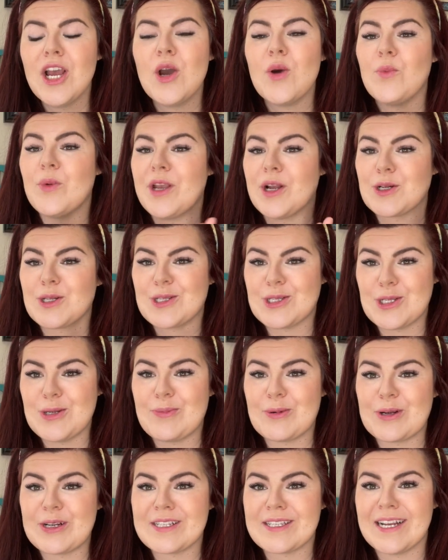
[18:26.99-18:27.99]
We are
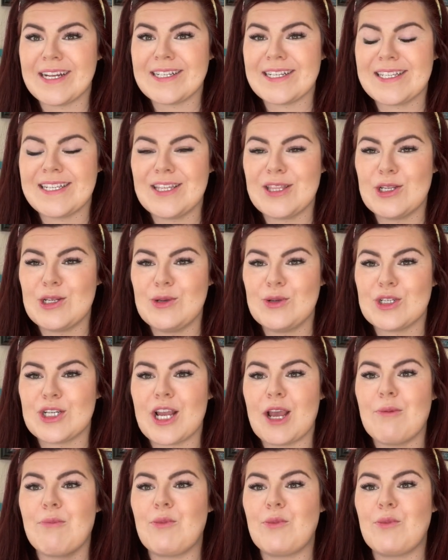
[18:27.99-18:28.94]
super excited to see the new ship.